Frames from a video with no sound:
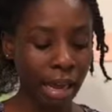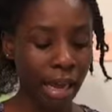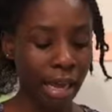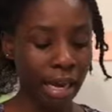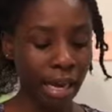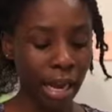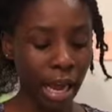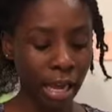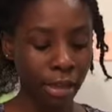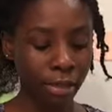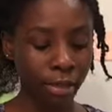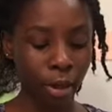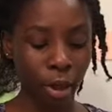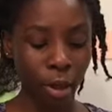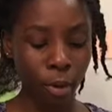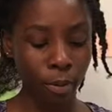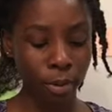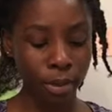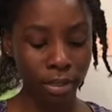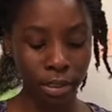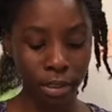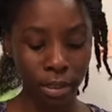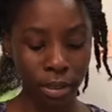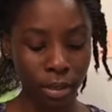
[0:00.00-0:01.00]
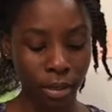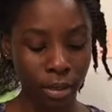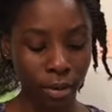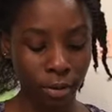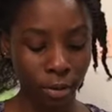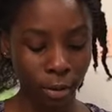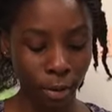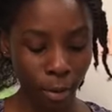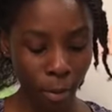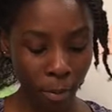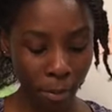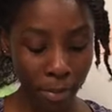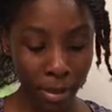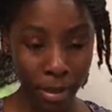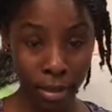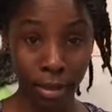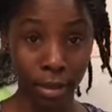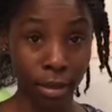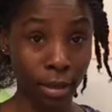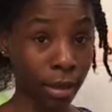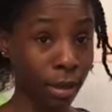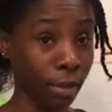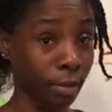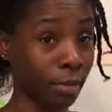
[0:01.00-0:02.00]
and I thought it wasn't gonna grow, but
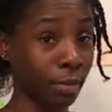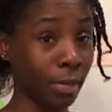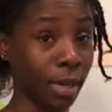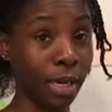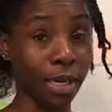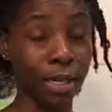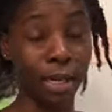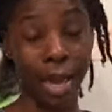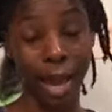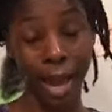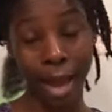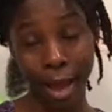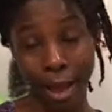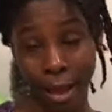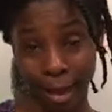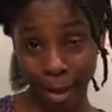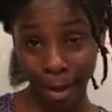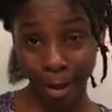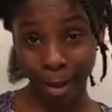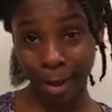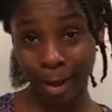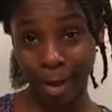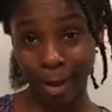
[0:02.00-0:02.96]
look at me now.